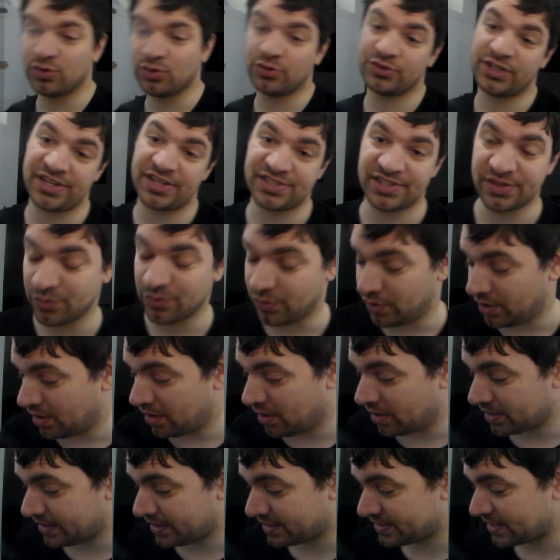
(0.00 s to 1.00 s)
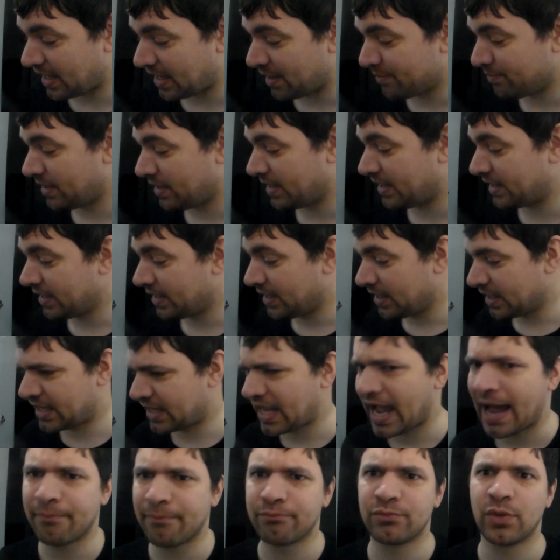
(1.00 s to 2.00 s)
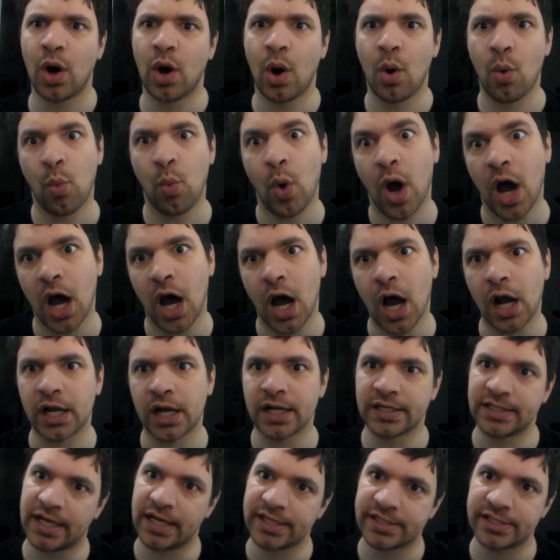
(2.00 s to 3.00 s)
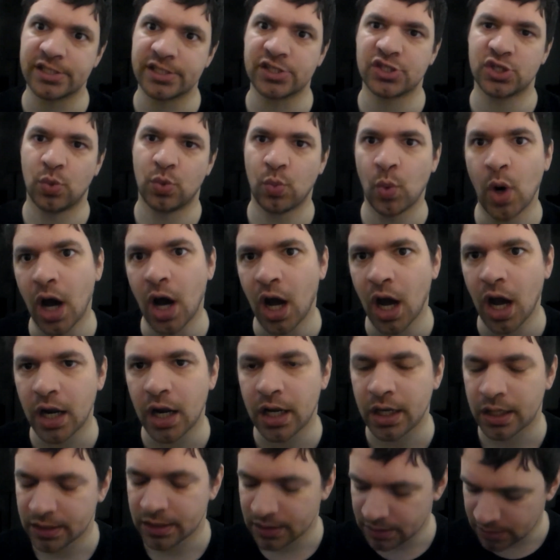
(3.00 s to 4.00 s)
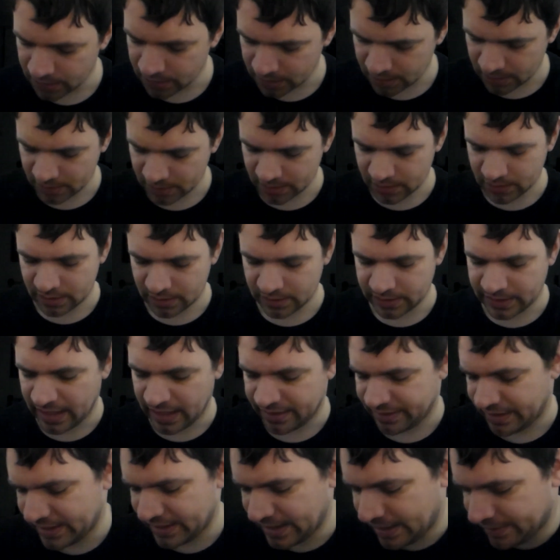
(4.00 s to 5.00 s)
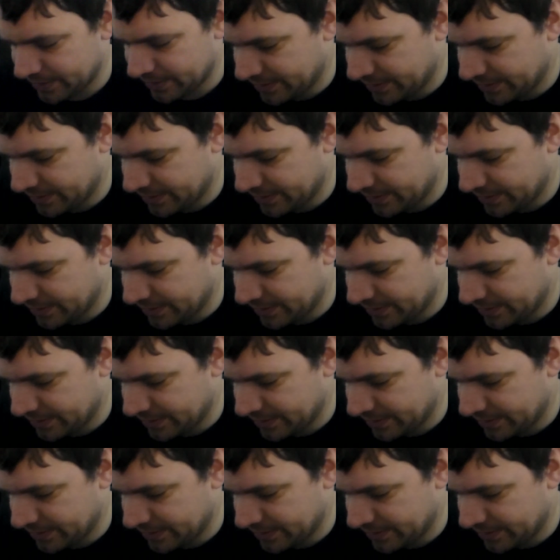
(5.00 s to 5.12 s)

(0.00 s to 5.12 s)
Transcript: or doesn't work. It's how my camera work doesn't work. Get that out